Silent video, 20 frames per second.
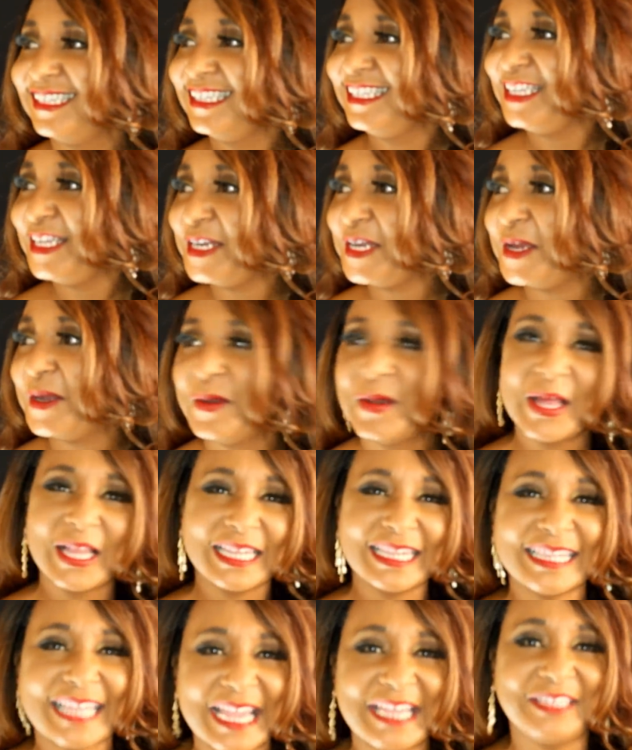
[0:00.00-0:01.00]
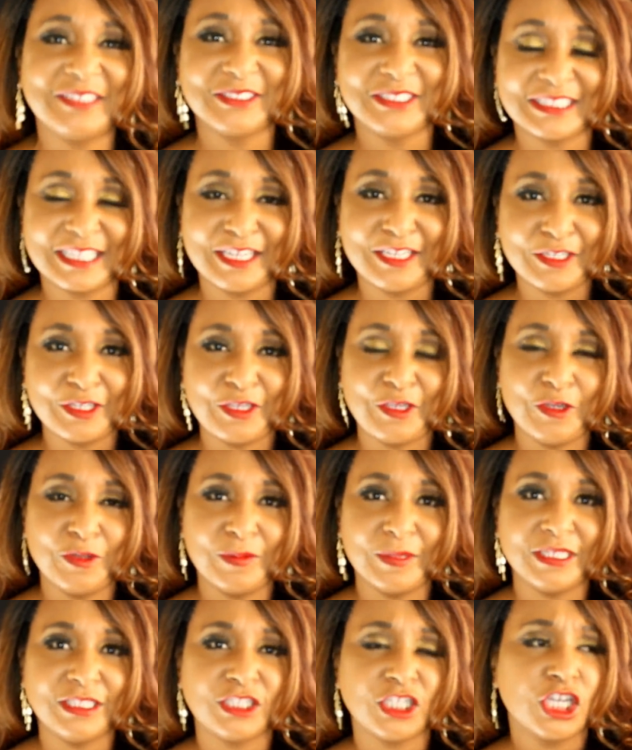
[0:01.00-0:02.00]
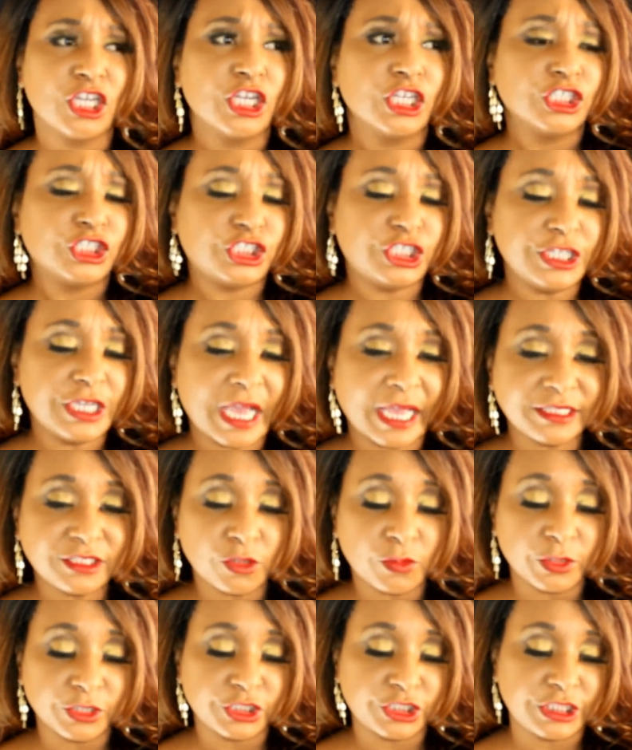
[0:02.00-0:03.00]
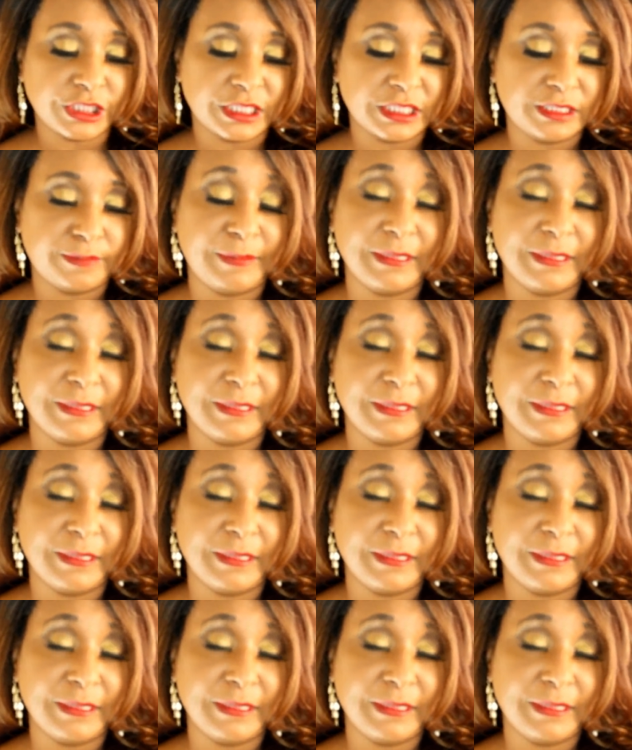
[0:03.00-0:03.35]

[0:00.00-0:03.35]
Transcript: you know, lighter skinned Cubans. She got to where she is